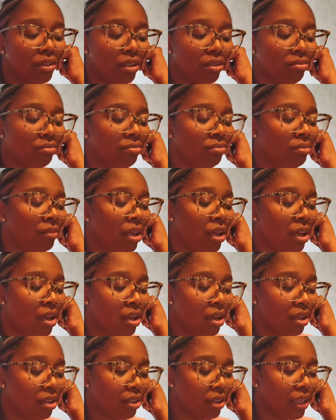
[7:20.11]
So
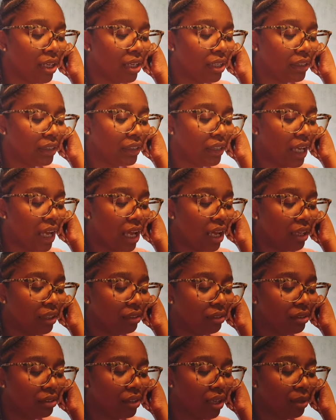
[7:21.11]
there's that.